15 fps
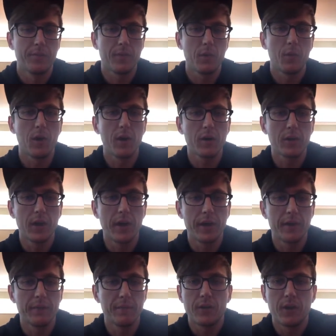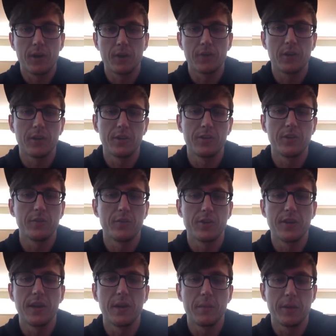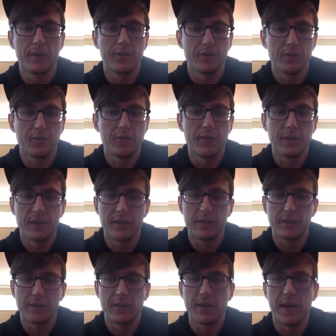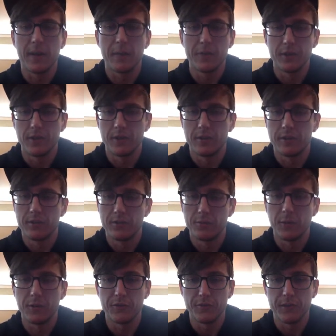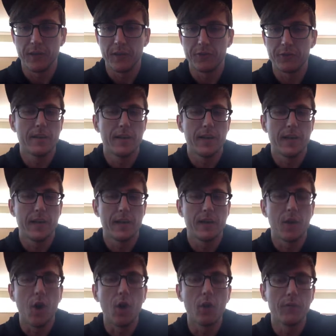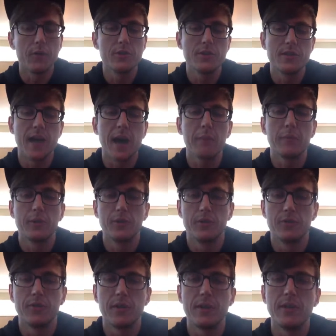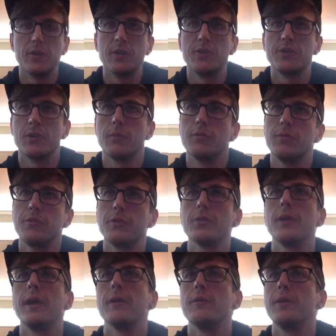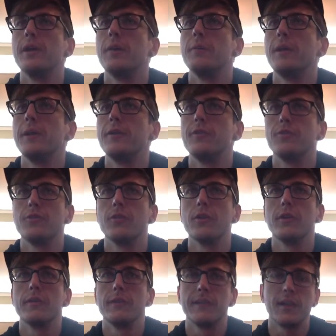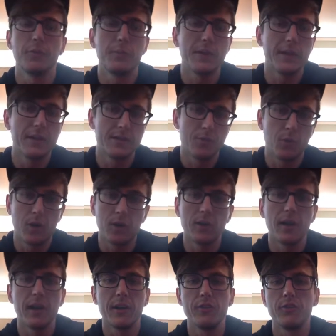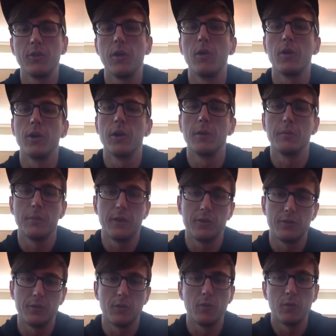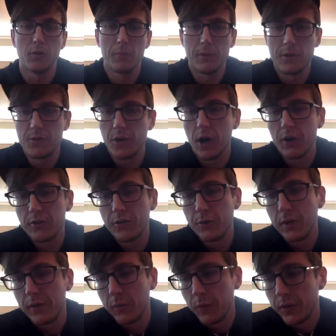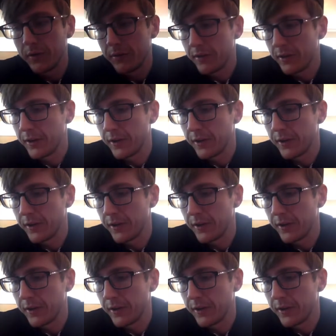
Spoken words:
Waterline talks to all these different databases via this adapter specification. And all of those adapters, they deal in terms of create, read, update, and destroy. And that's because Waterline is an ORM. It's an ORM, and you talk to it with